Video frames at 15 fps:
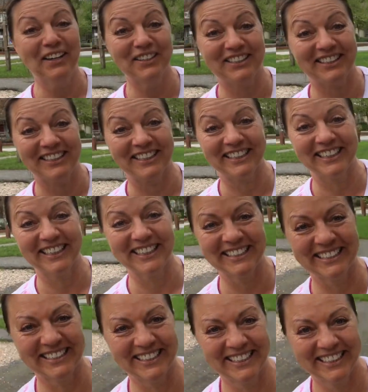Are you serious?
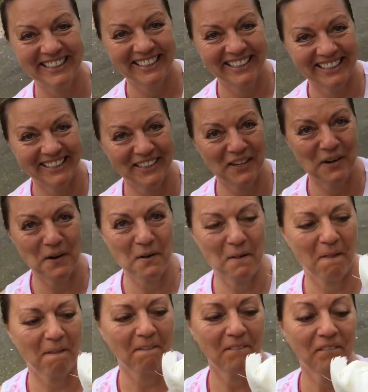Yeah, and you will
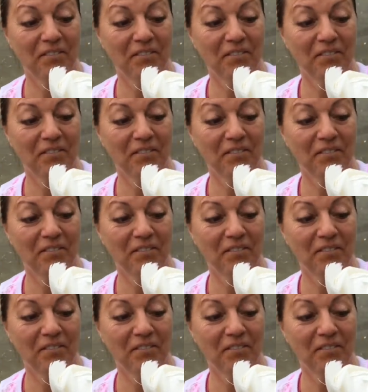regret.